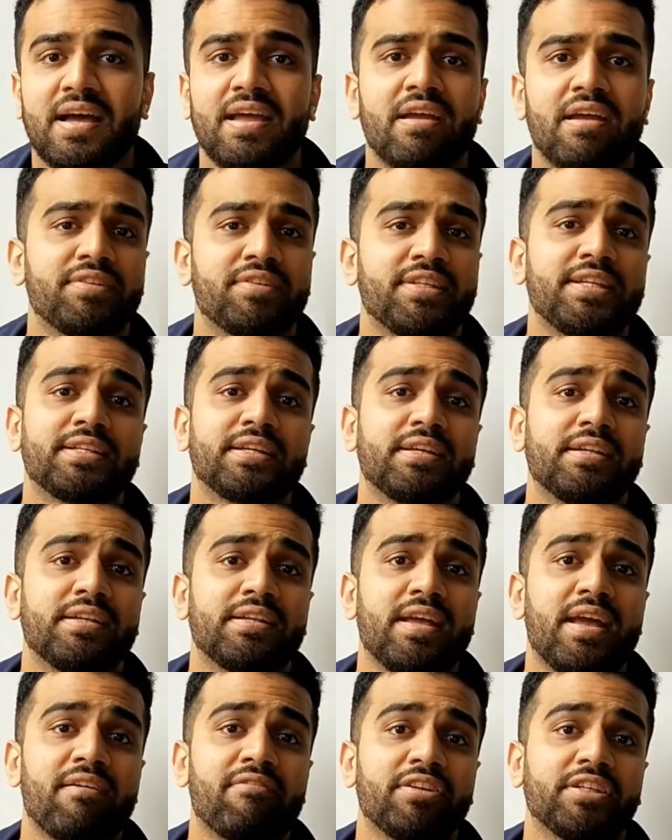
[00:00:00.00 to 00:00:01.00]
I have
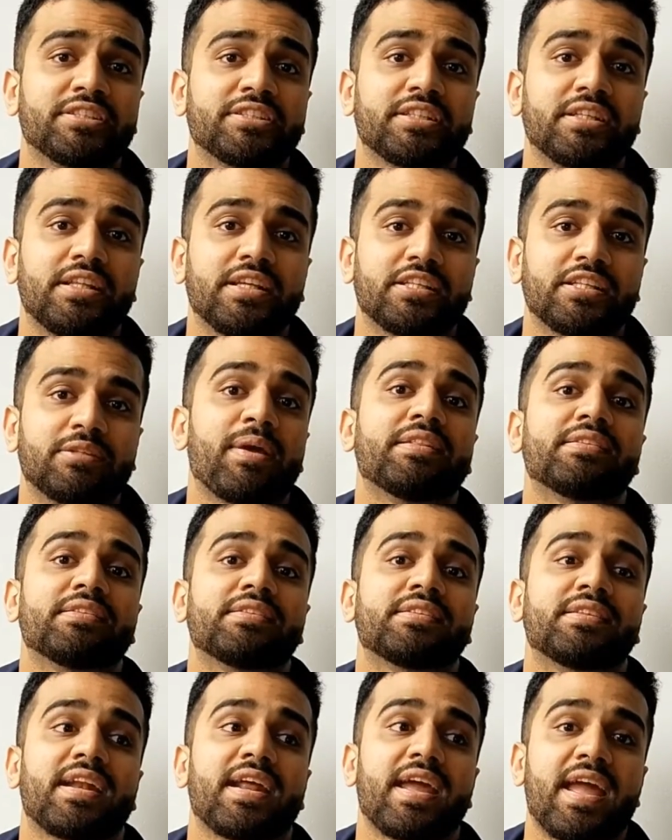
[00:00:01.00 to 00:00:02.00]
detailed every single
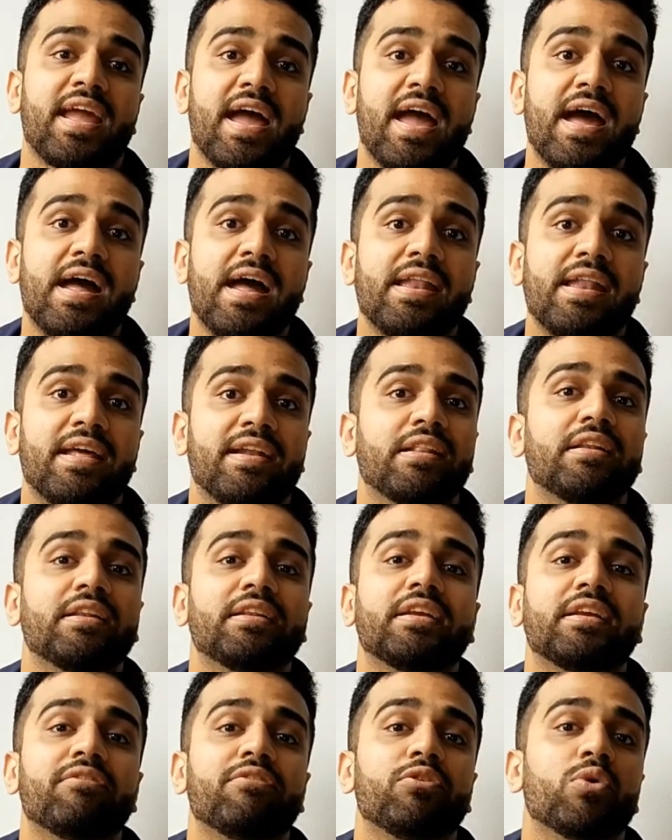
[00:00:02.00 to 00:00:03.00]
expense that I had, and
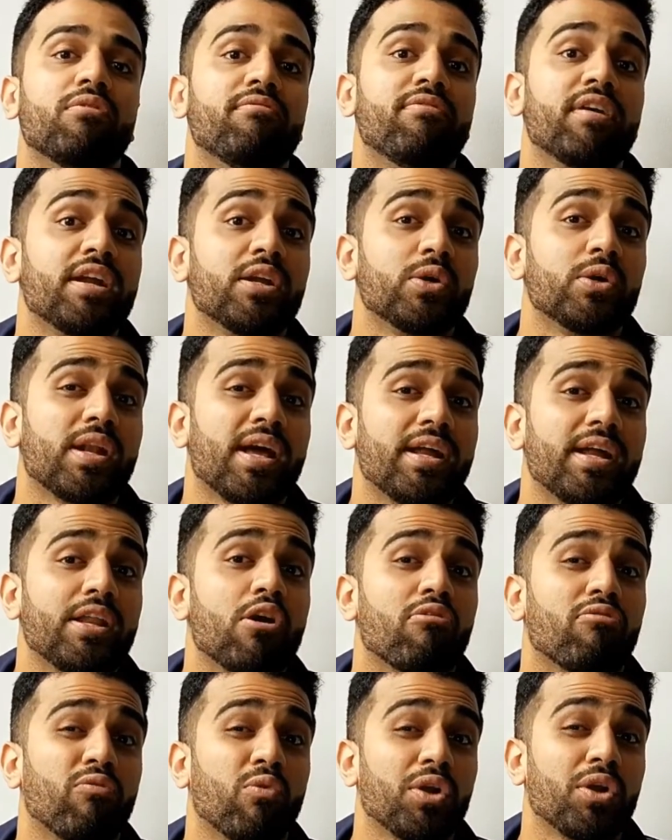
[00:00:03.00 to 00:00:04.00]
it'll give you a very good
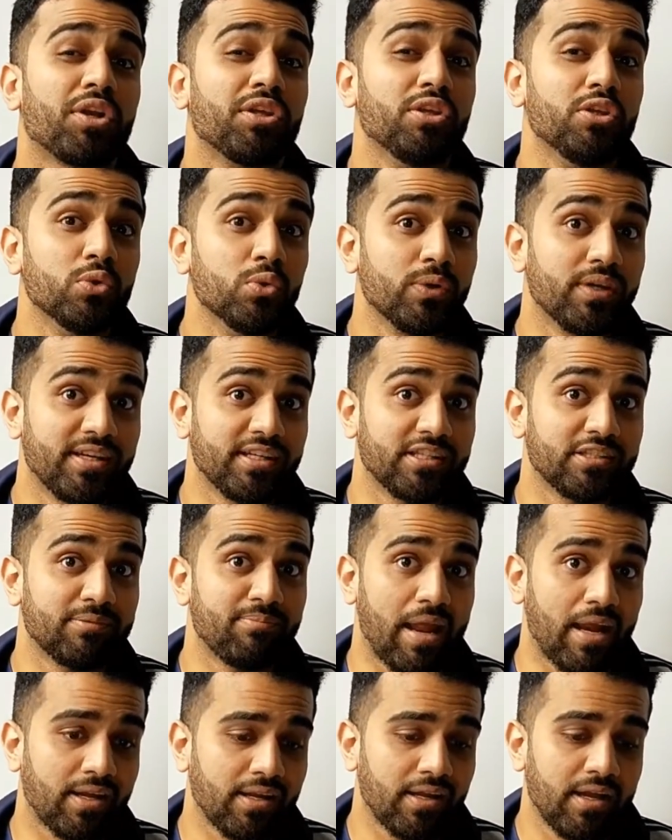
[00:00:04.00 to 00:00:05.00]
idea of what you can
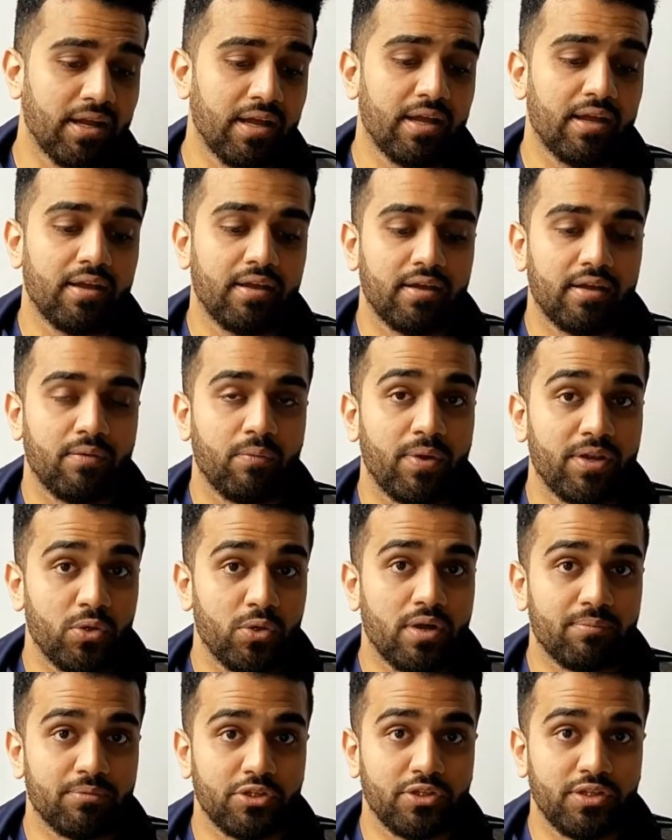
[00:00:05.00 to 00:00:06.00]
expect when
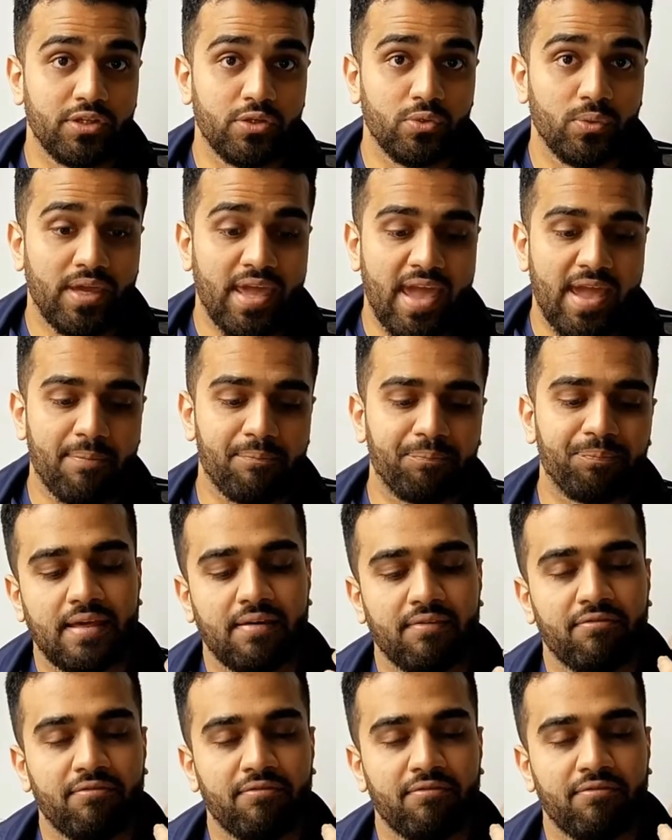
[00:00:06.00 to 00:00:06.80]
you come to the UK.